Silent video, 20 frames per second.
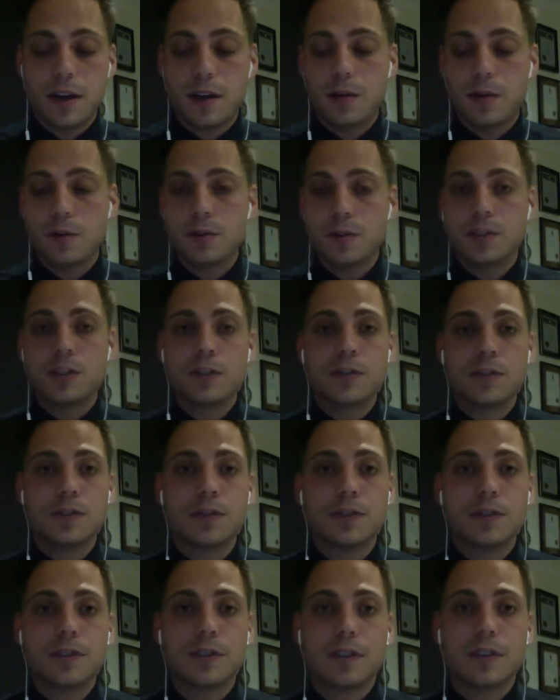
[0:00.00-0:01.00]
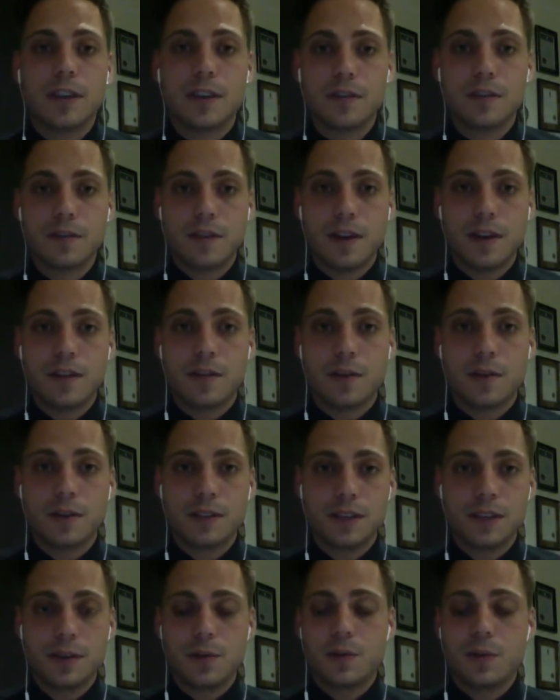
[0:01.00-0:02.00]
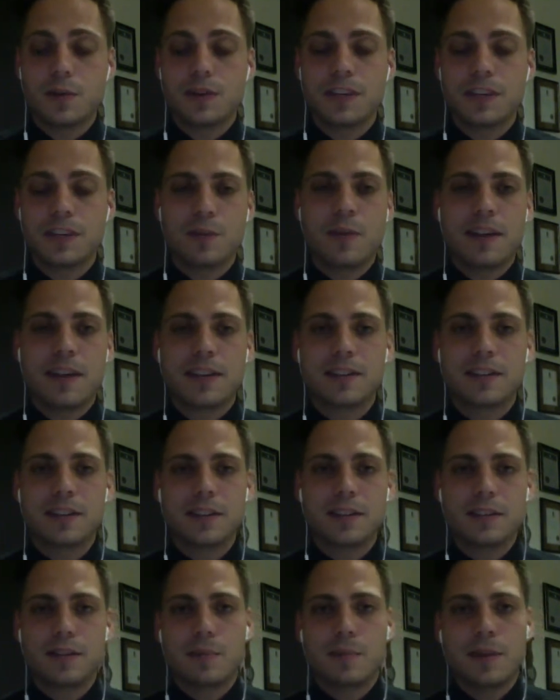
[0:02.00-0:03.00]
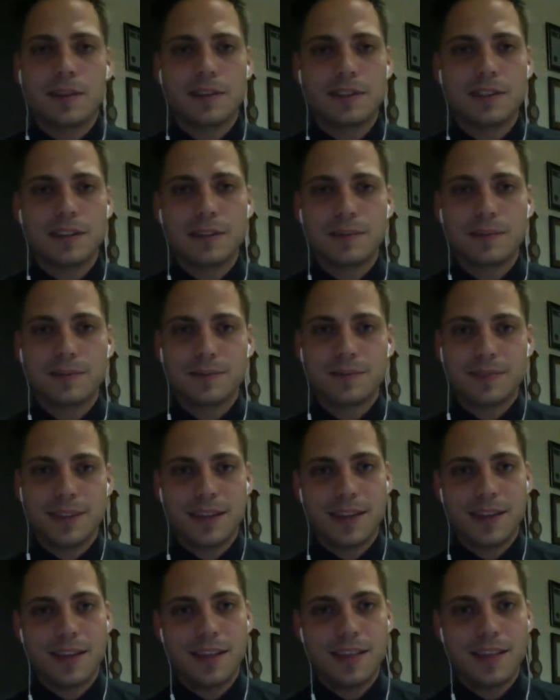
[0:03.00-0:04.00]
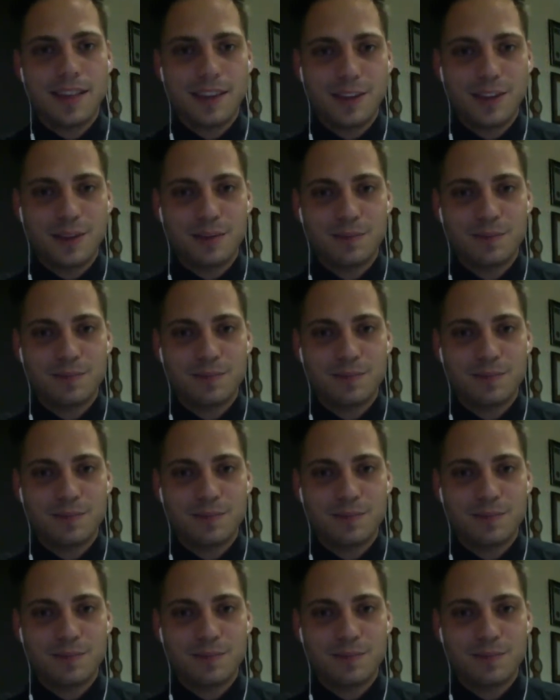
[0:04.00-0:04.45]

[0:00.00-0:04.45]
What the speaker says: all the students enrolled in organizational practice this semester. Thank you.